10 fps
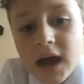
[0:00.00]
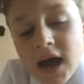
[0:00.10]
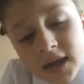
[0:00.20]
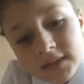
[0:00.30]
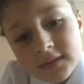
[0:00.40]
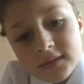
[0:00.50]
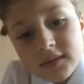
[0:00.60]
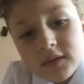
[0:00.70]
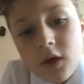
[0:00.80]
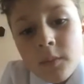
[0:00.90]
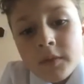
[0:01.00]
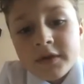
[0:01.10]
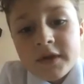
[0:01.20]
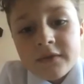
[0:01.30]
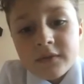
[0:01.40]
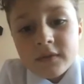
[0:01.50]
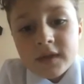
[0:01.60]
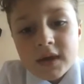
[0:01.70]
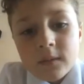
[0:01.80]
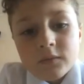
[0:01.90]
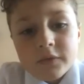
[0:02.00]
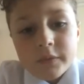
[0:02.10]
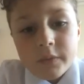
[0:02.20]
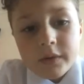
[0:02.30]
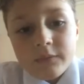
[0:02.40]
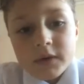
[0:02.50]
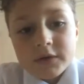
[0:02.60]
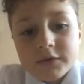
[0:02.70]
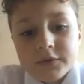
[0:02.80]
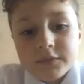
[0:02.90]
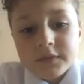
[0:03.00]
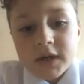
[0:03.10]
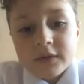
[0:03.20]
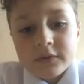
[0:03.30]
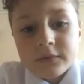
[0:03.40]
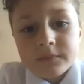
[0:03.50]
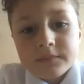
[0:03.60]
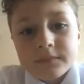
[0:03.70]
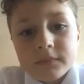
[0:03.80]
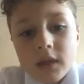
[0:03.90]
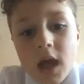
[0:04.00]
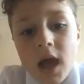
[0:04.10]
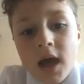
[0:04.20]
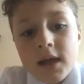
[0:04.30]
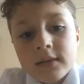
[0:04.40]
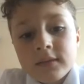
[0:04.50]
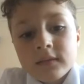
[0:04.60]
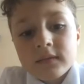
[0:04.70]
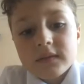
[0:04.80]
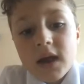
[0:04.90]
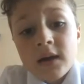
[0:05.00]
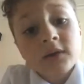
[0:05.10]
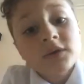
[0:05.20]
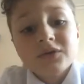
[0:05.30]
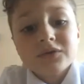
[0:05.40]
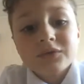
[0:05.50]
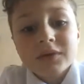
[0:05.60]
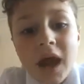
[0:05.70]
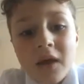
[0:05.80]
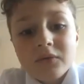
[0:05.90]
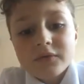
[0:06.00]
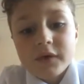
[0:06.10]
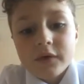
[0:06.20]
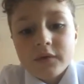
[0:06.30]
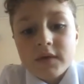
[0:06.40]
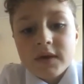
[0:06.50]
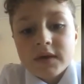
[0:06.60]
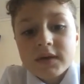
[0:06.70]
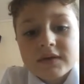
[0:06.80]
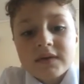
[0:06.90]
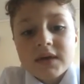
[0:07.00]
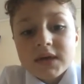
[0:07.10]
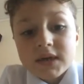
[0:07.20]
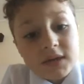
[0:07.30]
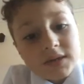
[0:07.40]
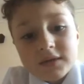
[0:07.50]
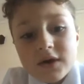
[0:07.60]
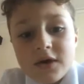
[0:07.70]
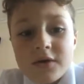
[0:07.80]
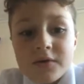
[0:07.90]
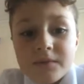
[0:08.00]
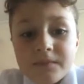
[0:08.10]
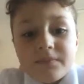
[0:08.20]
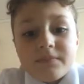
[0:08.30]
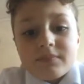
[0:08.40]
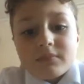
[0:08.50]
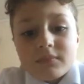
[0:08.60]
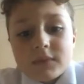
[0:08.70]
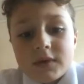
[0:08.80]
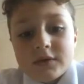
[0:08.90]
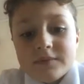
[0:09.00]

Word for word: and comment if you think I'm doing well with my YouTube channel. And I'm going to do an outro on this. So, bye!